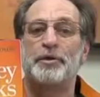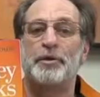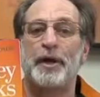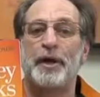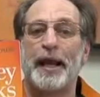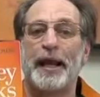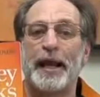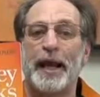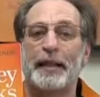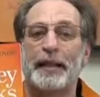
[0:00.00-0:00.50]

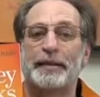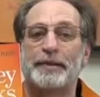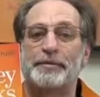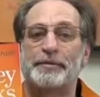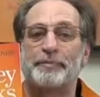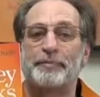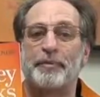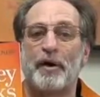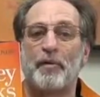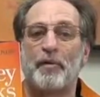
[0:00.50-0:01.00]
You can get
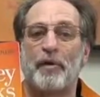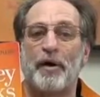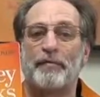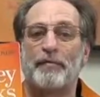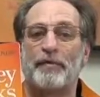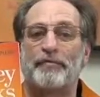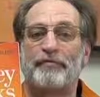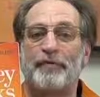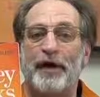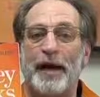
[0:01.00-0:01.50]
this book
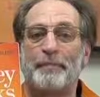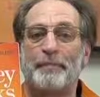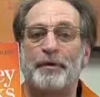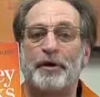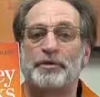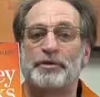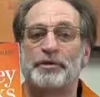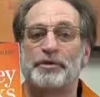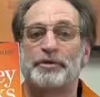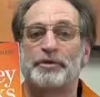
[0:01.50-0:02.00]
wherever
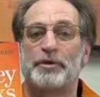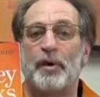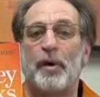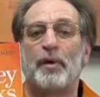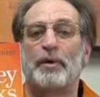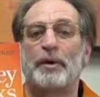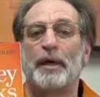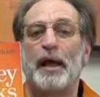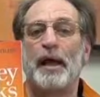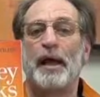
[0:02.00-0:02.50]
fine books are
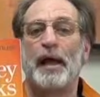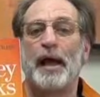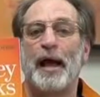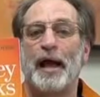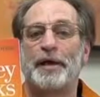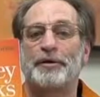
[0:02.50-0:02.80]
sold,